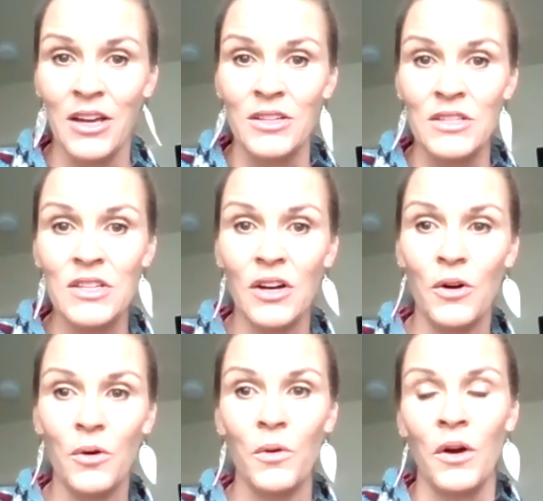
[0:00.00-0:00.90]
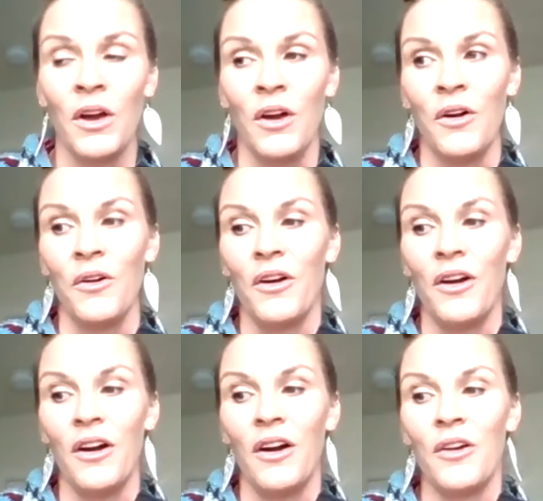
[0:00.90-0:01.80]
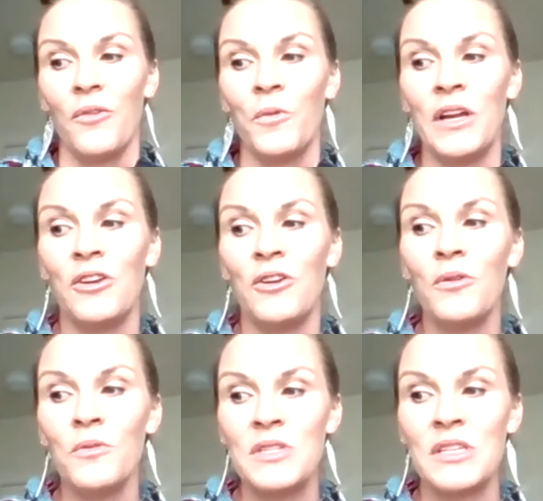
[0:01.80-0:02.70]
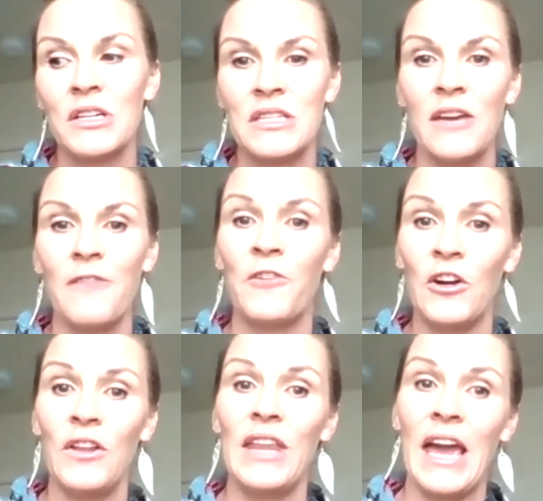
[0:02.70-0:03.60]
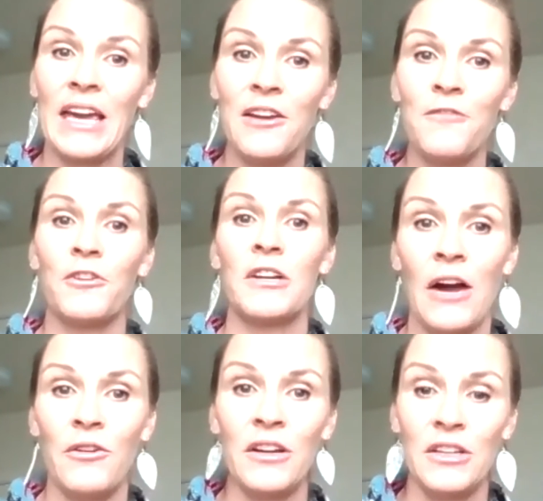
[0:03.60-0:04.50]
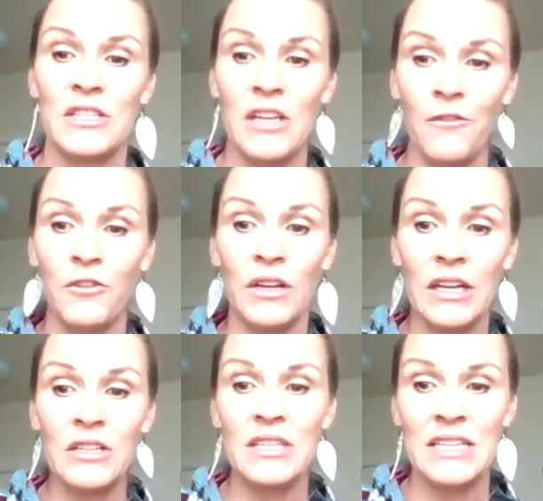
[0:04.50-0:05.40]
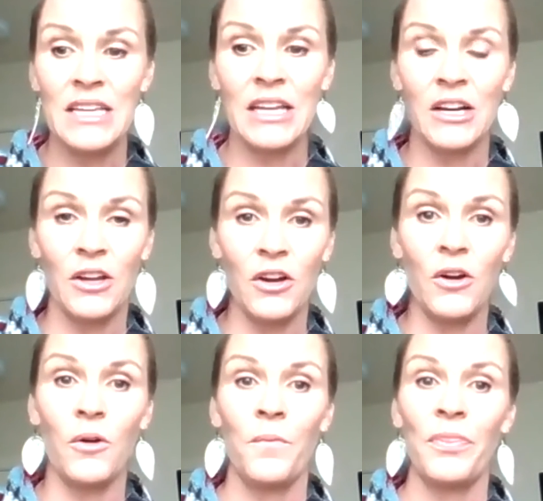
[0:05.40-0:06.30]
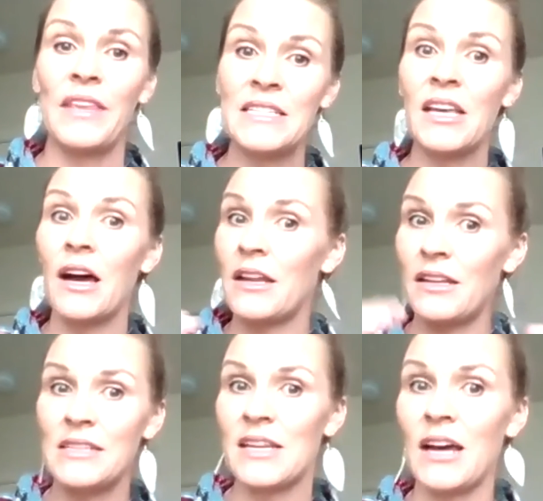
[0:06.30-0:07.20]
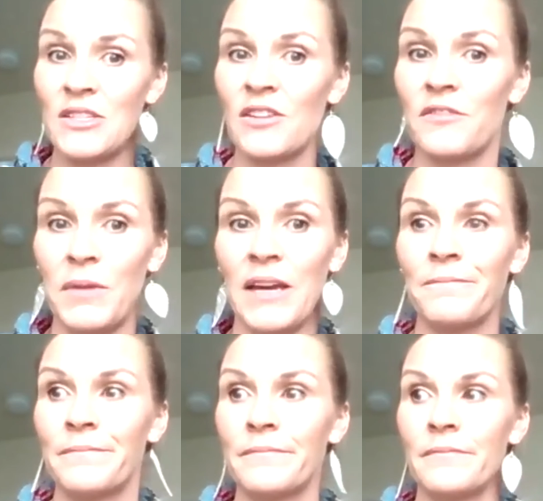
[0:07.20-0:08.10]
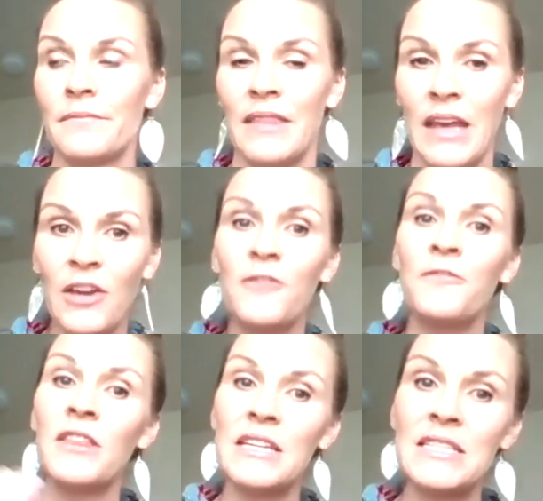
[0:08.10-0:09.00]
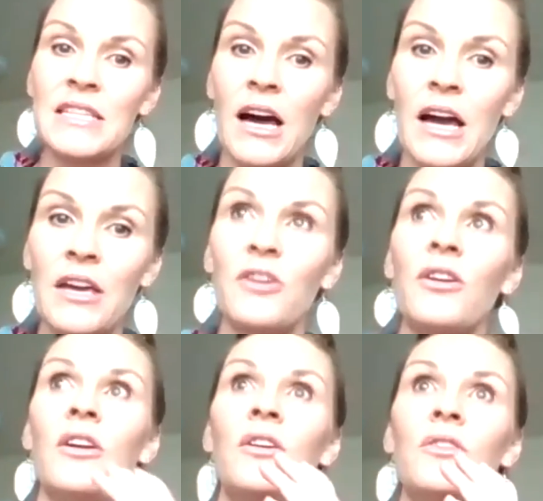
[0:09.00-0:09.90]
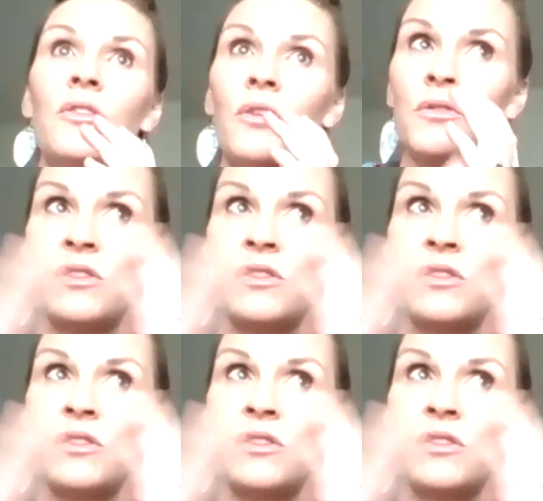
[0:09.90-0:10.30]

So, when you seriously feel negative or down on yourself, you need to sit there and go, this thought does not serve me. Thank you for this thought. You don't